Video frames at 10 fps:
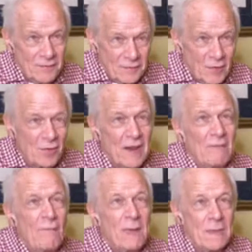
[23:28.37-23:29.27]
you're going to
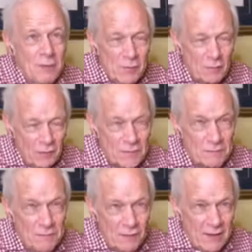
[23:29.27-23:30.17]
have a baby. You and
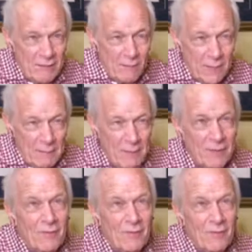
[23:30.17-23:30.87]
Elizabeth's going to have a baby."